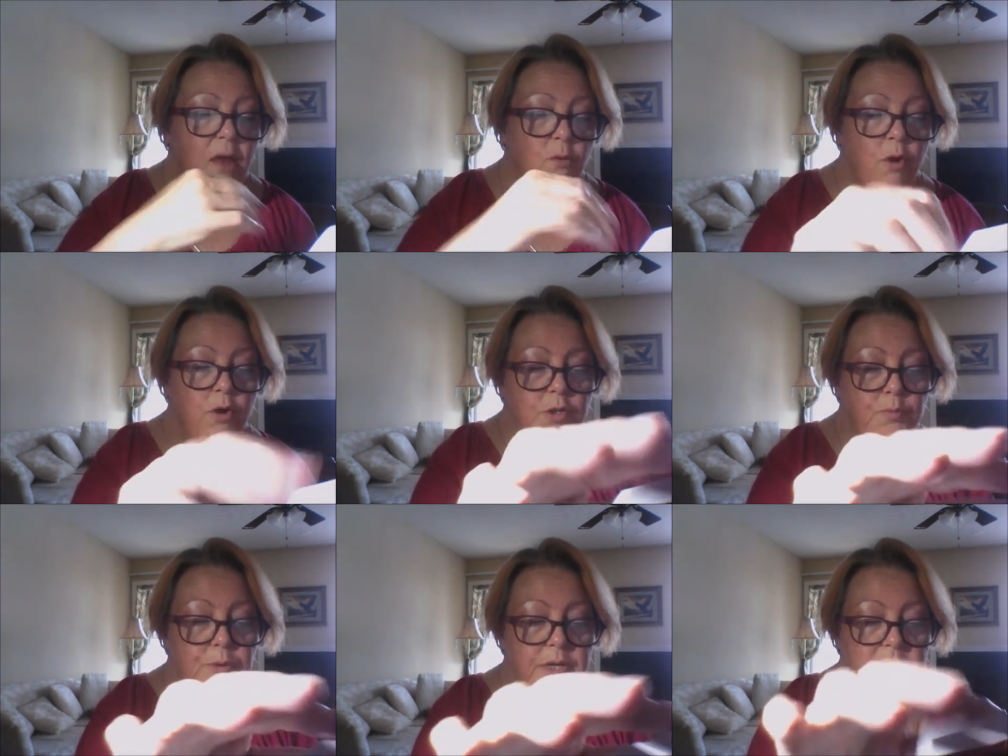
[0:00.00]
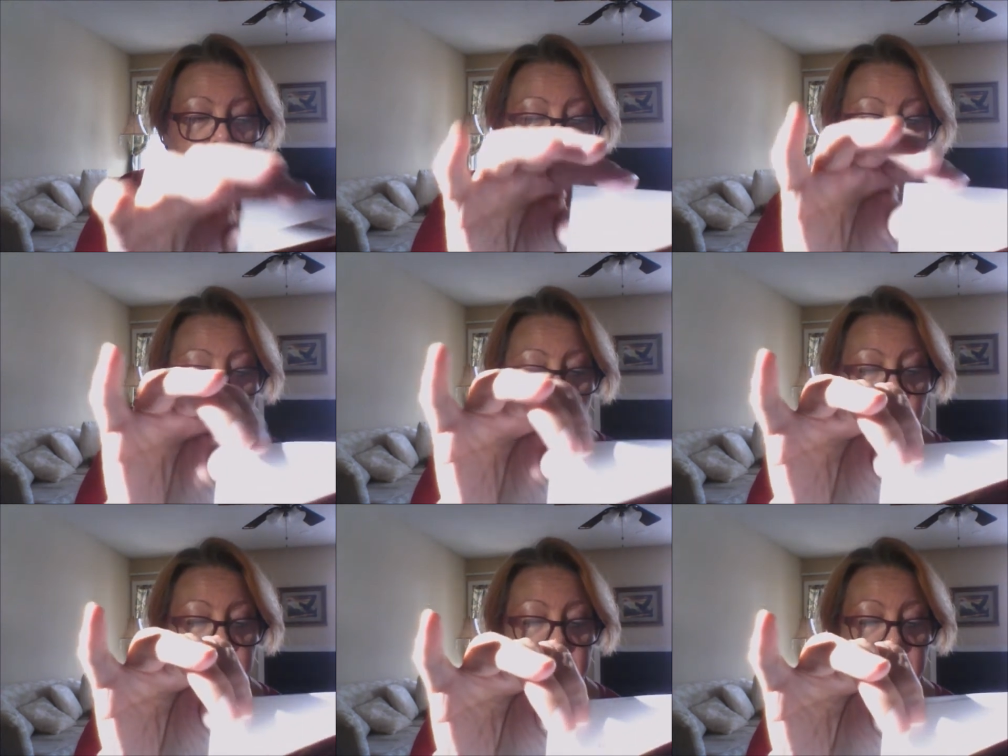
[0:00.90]
rose briskly from
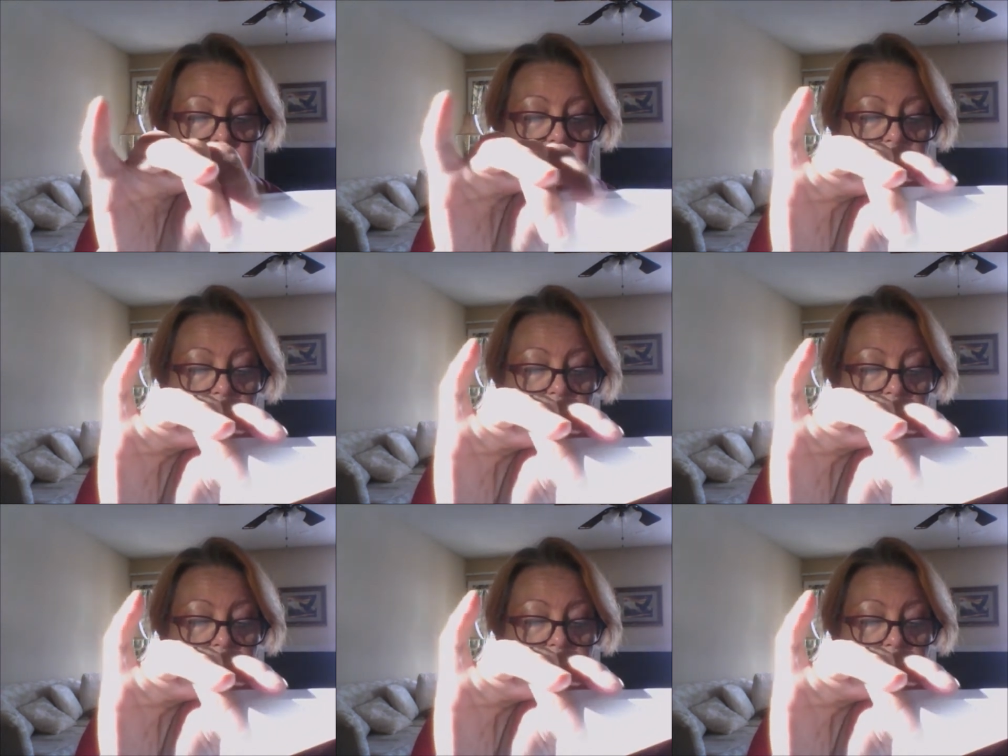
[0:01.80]
her desk